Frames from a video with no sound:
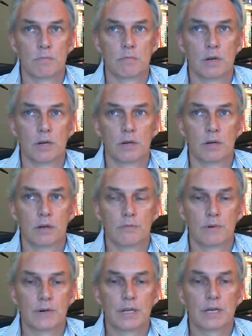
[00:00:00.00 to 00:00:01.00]
uh,
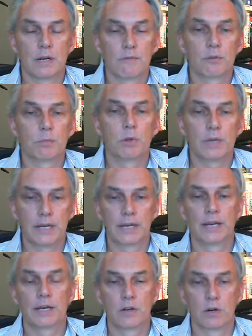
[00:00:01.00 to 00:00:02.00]
very comfortable
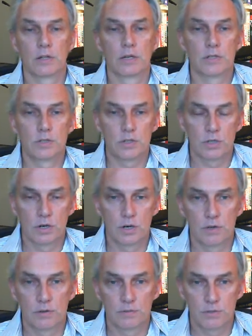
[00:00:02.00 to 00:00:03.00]
innate knowledge
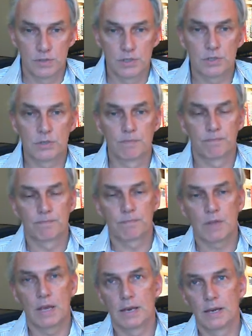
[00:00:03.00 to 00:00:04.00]
of the system
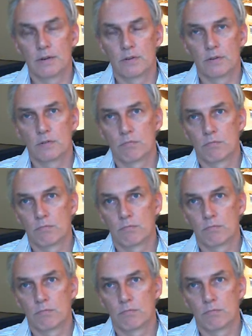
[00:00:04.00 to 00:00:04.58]
and